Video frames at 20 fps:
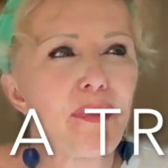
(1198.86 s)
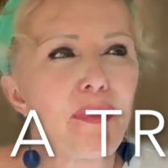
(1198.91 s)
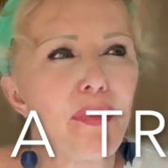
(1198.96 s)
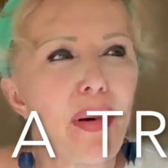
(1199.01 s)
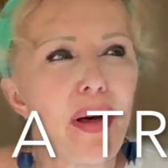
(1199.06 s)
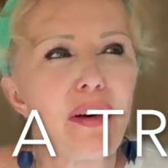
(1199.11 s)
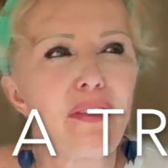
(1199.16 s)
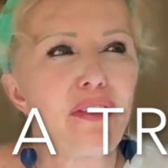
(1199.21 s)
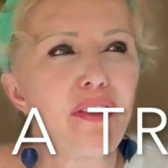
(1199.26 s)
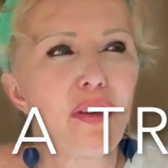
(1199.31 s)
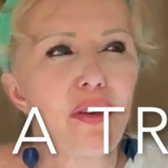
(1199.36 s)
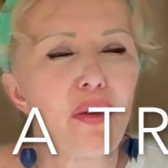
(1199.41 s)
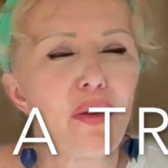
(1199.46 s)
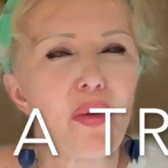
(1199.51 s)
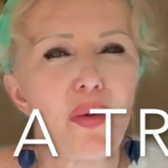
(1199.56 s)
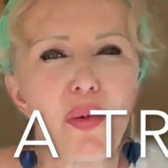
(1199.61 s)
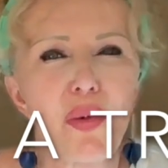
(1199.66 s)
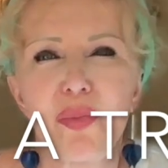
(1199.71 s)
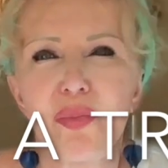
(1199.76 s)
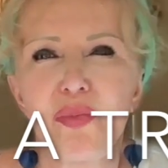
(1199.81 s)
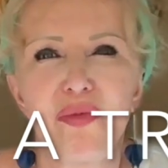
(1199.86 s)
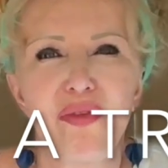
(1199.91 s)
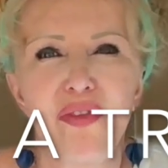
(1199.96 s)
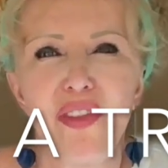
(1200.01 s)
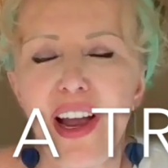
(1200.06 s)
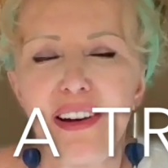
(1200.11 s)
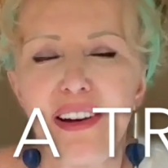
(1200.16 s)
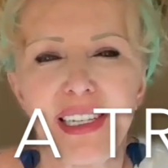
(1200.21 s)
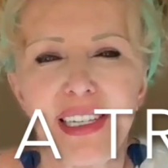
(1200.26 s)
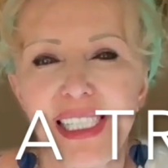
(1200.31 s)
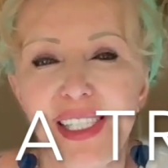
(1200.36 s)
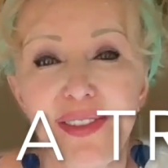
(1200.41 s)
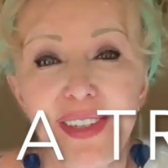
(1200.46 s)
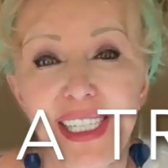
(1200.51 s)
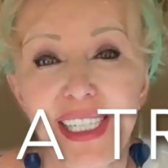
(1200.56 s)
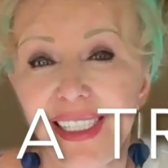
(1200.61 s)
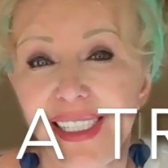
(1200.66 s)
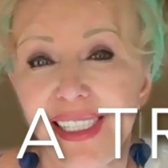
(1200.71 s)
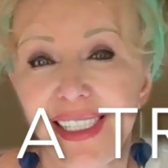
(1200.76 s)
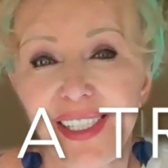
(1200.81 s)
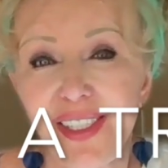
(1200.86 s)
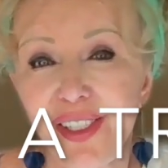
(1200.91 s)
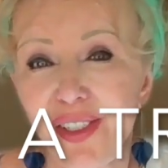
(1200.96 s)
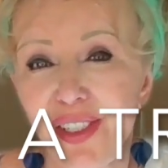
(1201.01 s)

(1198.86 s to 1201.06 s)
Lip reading: But for various reasons you